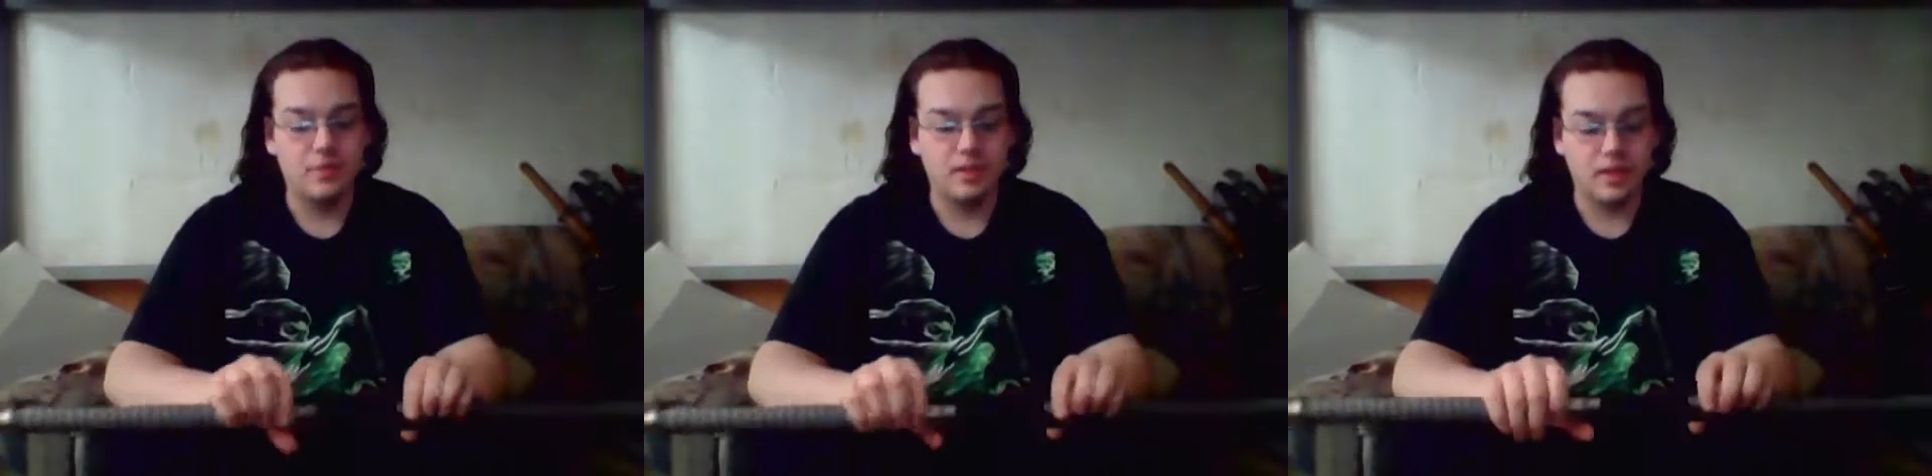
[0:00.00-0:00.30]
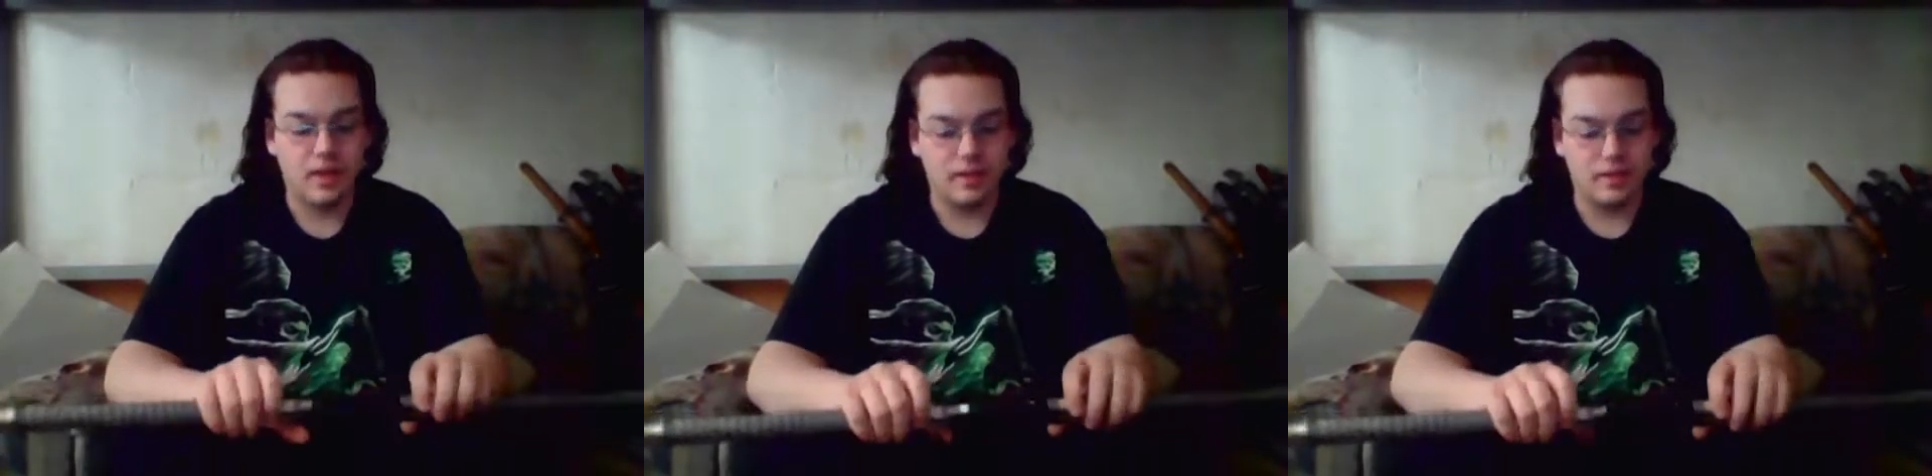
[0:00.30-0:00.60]

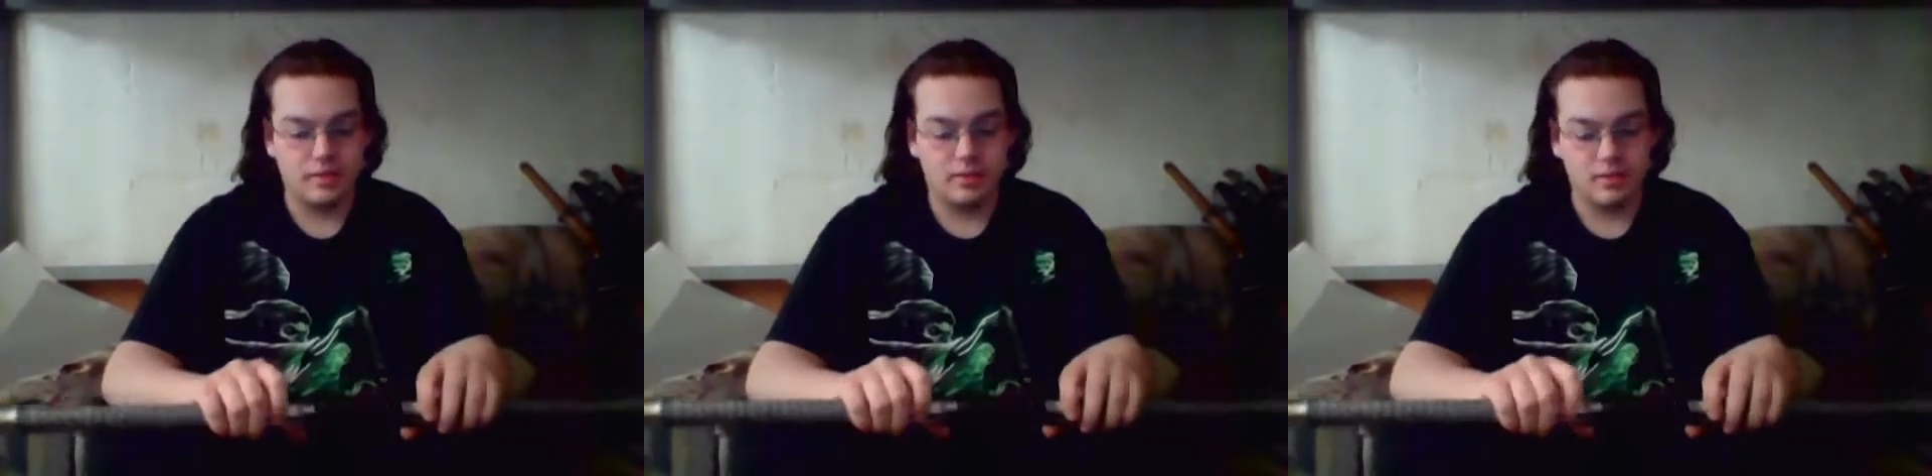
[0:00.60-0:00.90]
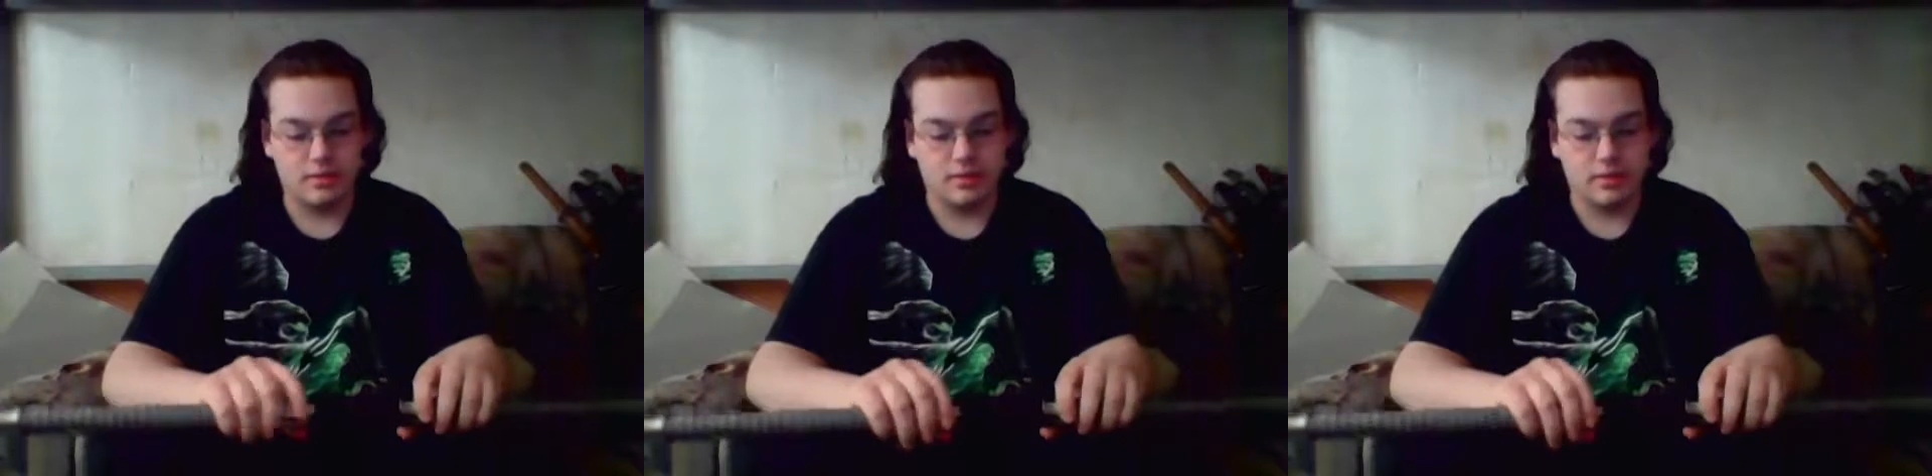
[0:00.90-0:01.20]

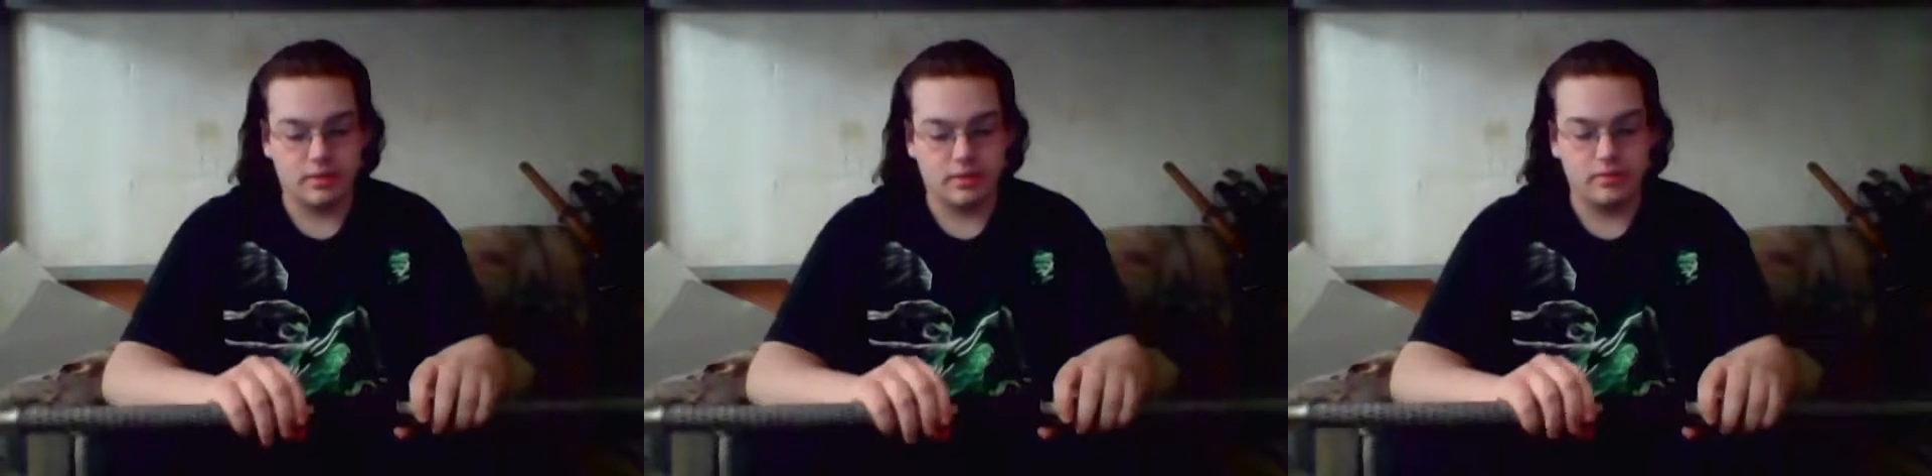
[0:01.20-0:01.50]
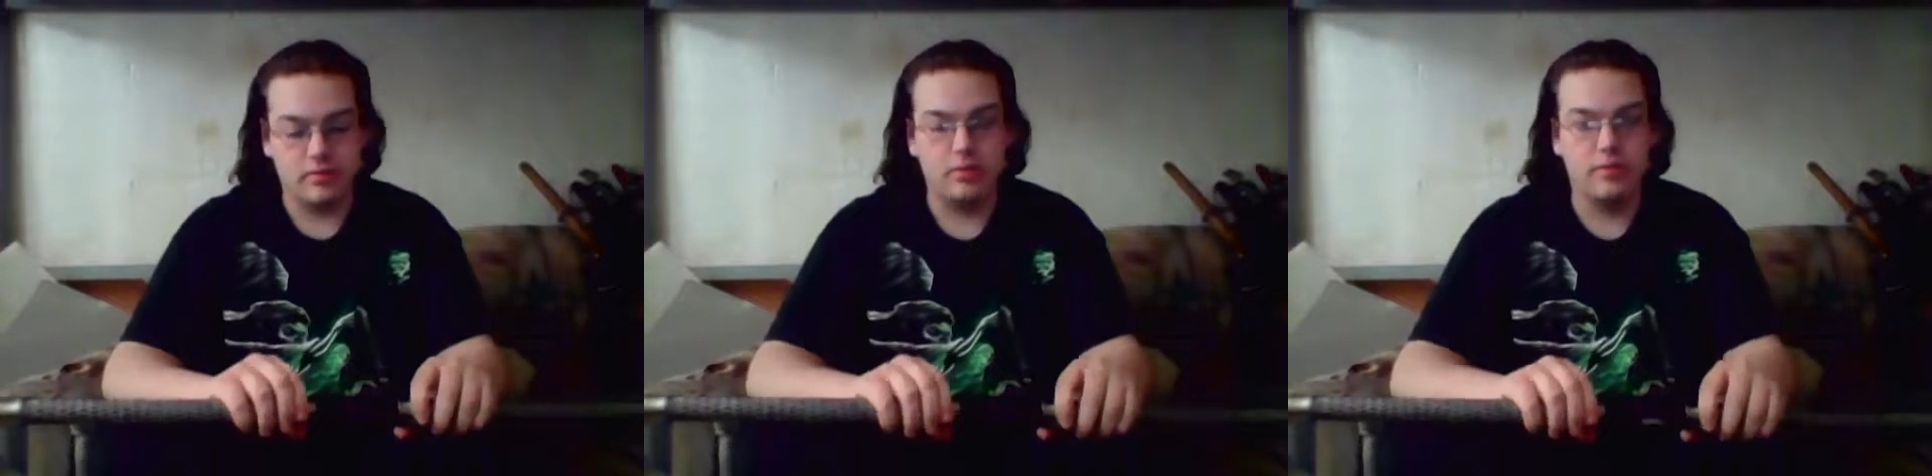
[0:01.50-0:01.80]
katanas or
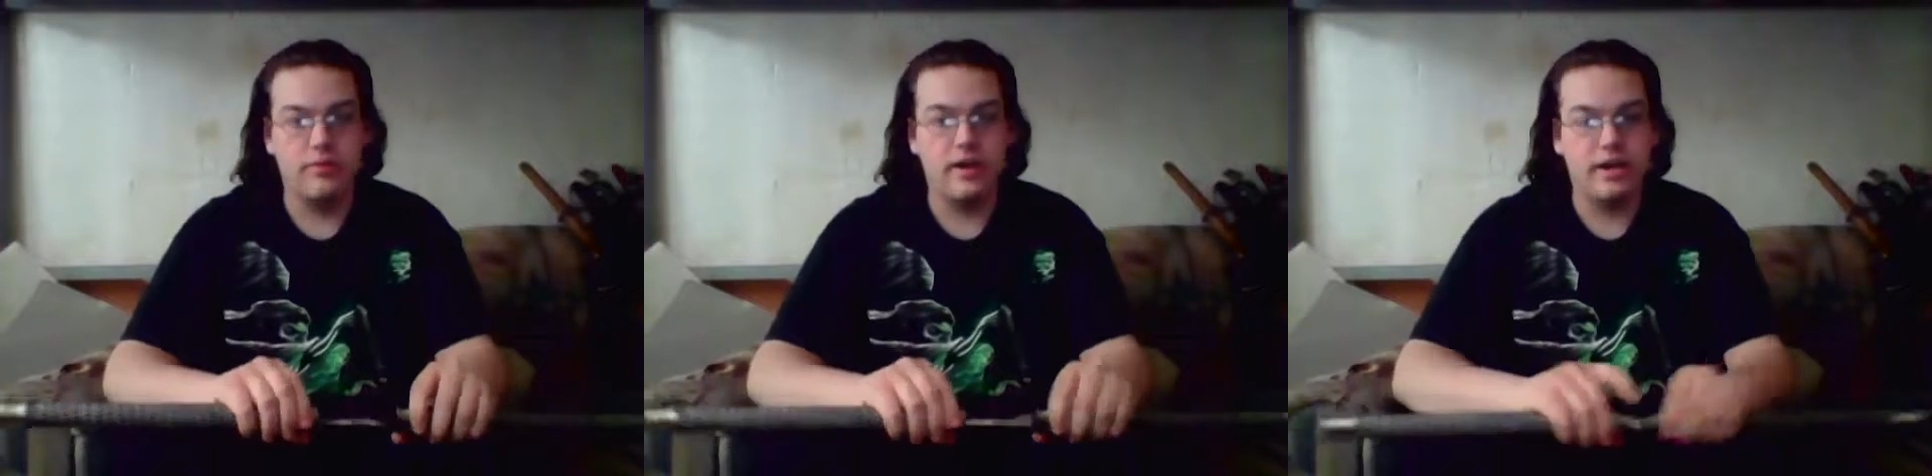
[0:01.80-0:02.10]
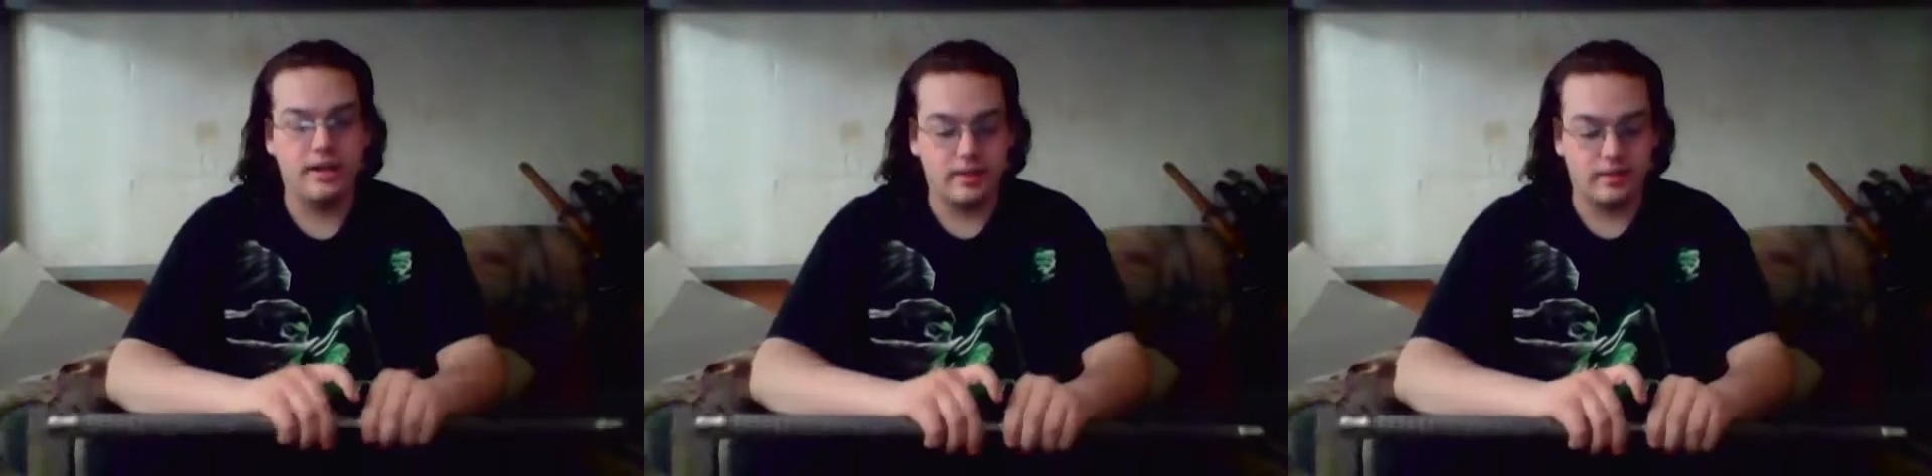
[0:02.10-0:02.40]
sword
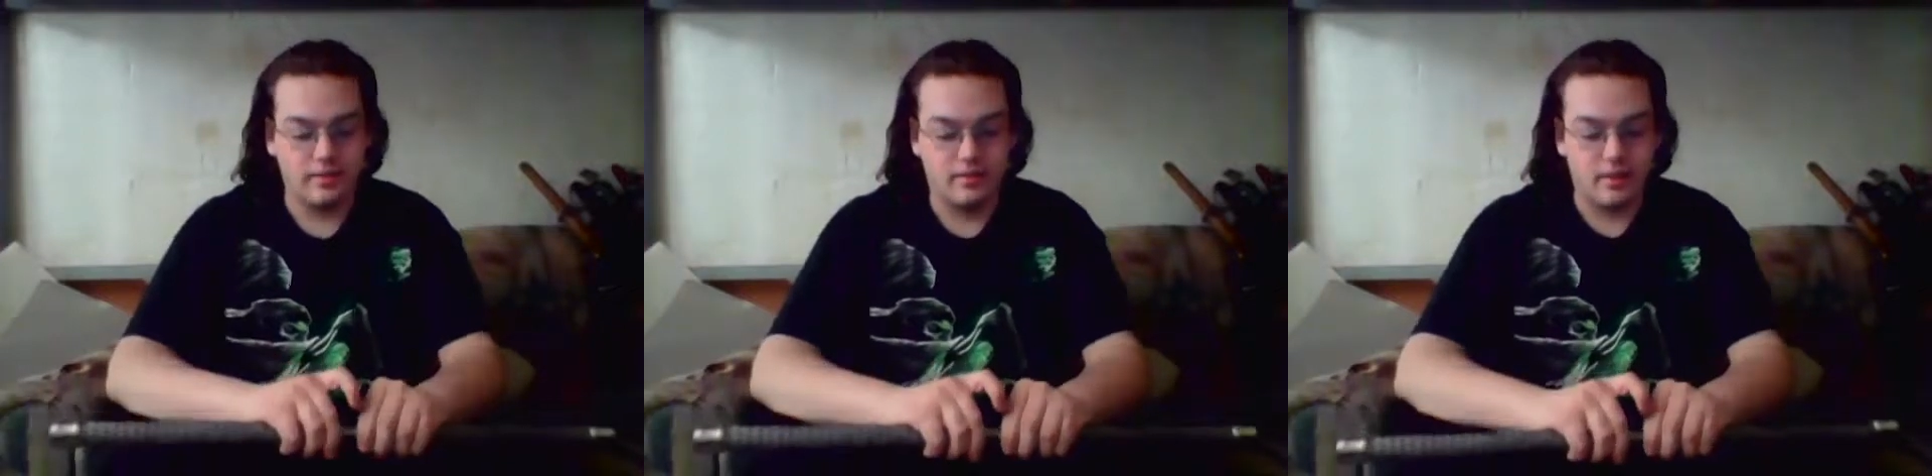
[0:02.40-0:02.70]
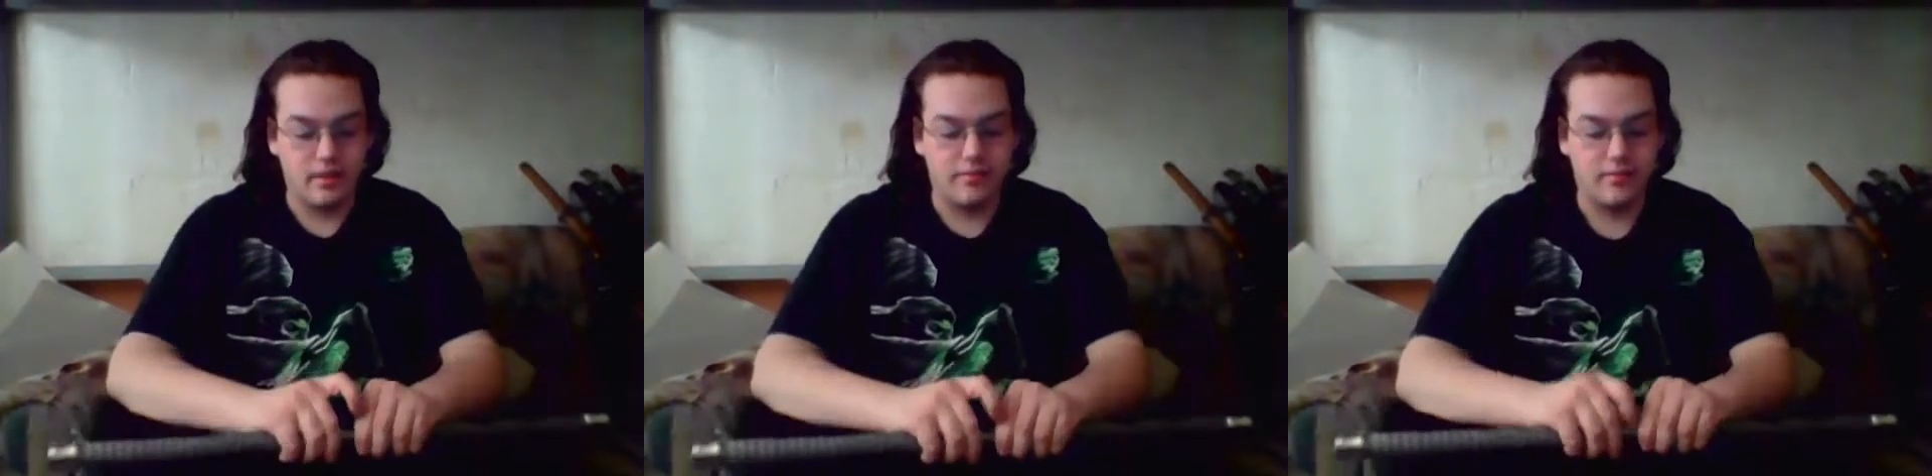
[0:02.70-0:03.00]
fighting
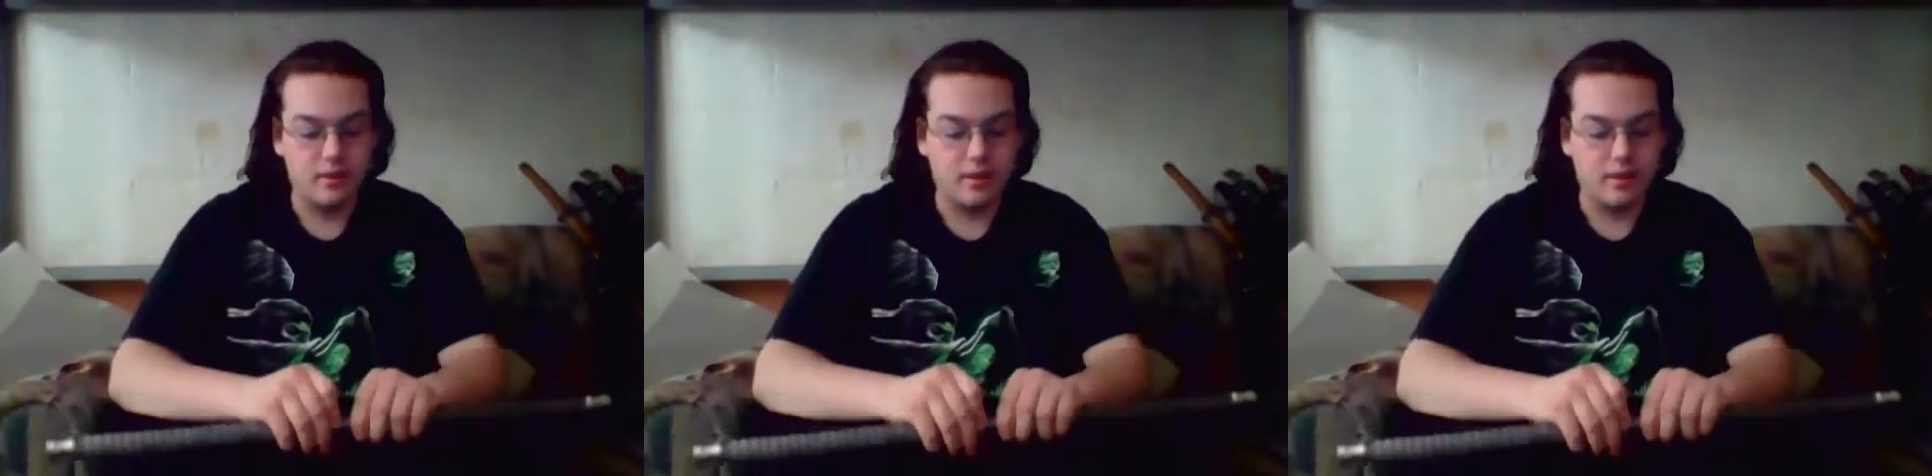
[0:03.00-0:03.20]
stuff.